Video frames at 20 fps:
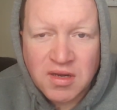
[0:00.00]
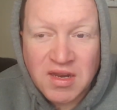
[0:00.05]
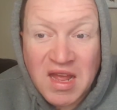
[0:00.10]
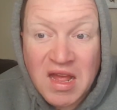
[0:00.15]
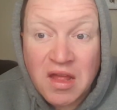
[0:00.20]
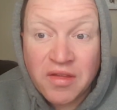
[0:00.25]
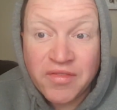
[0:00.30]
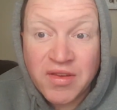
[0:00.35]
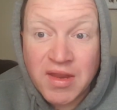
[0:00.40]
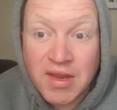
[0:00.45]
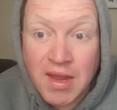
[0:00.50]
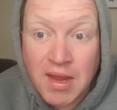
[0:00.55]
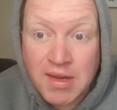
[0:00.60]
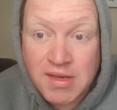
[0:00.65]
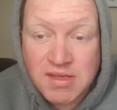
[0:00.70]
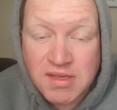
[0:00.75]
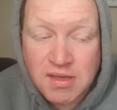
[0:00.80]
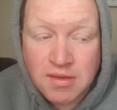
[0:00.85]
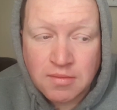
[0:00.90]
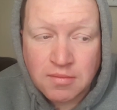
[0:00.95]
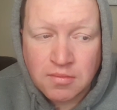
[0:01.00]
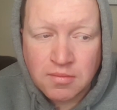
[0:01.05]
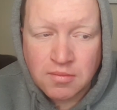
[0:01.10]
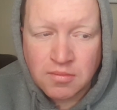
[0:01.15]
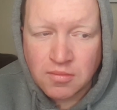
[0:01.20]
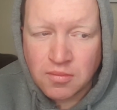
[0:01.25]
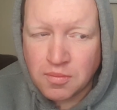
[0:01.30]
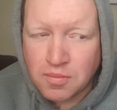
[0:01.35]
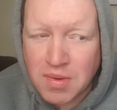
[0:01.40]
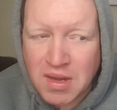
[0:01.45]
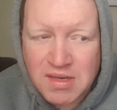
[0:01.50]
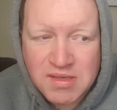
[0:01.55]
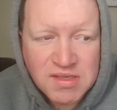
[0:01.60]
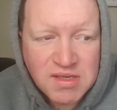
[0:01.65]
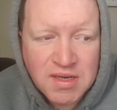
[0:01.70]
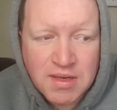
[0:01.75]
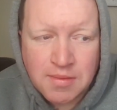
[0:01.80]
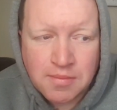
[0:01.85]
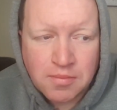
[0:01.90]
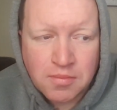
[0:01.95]
Calvin Cater.
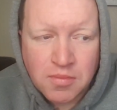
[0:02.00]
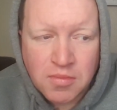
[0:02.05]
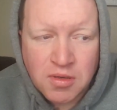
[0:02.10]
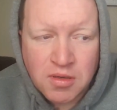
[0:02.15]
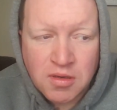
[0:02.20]
Battered him.